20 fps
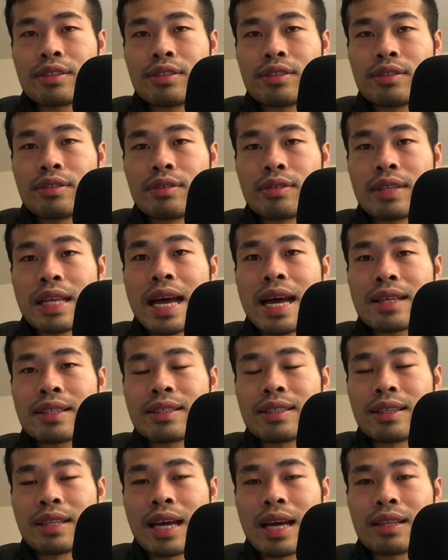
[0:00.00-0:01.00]
So that's
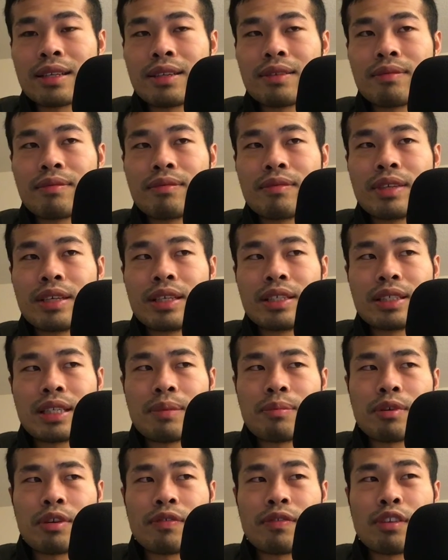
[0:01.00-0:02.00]
another
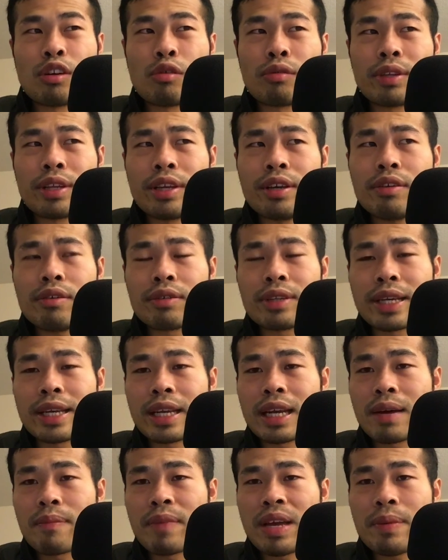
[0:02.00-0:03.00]
example of long tail
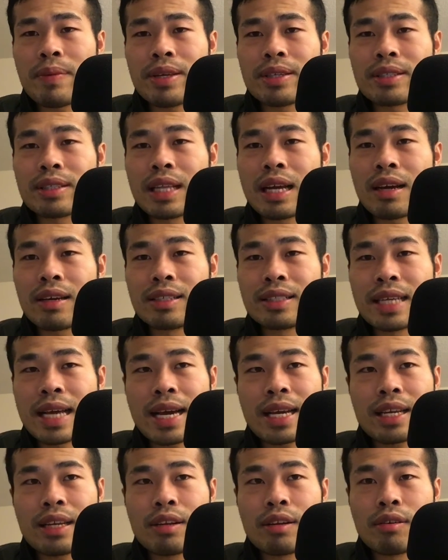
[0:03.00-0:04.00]
data. Maybe it's not
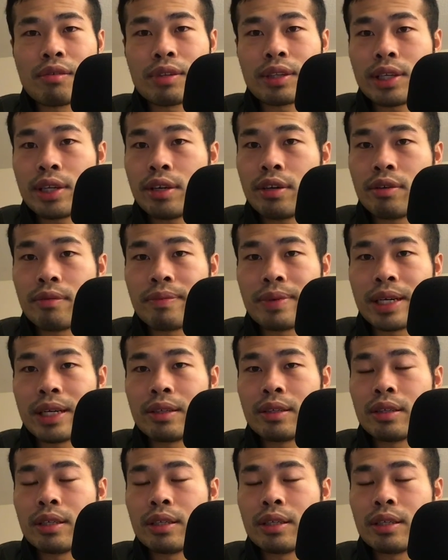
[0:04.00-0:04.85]
exactly long tail, but